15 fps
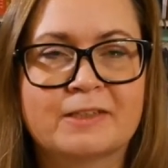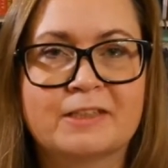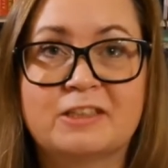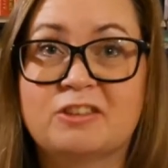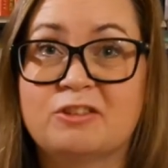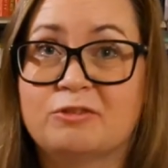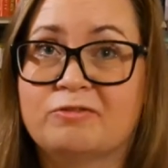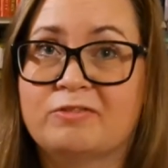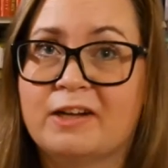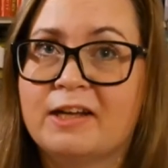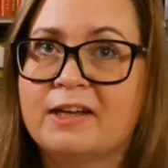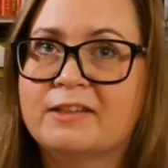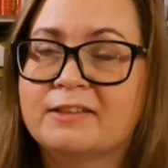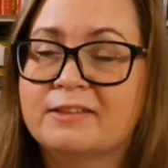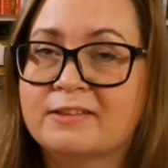it's too
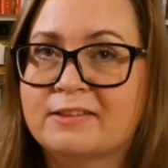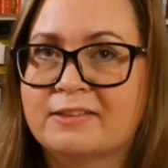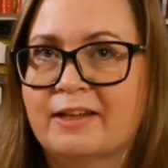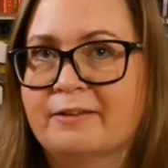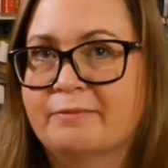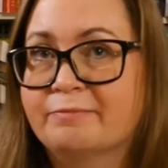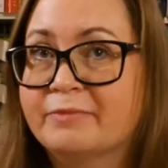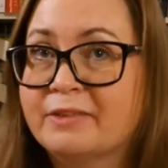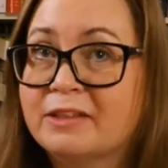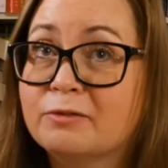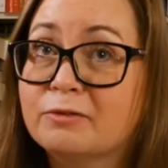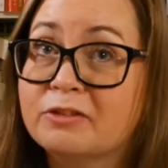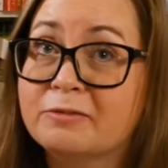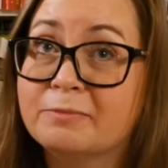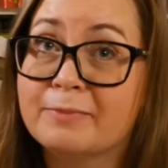flat. It
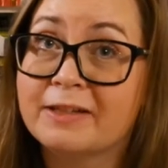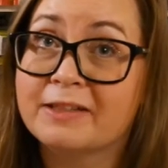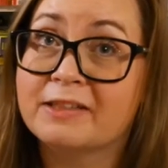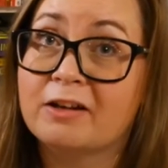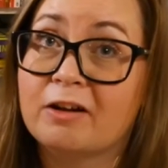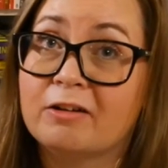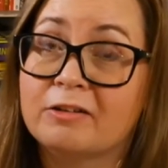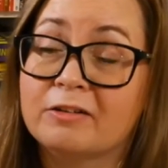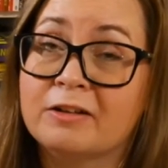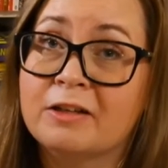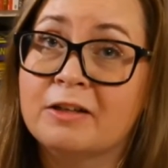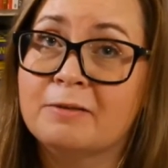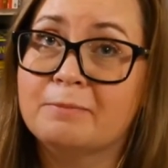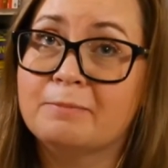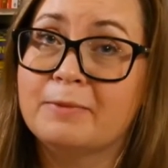was many
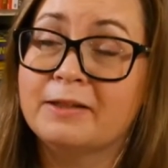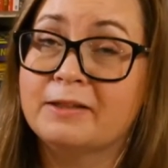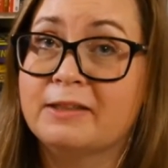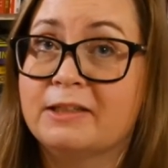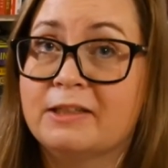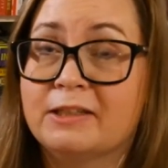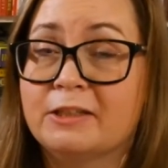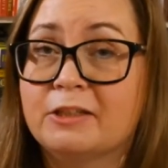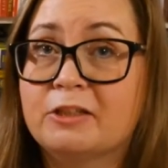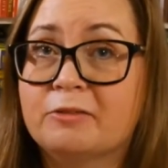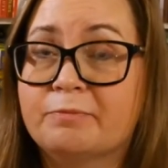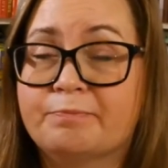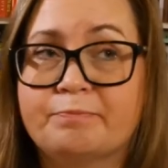many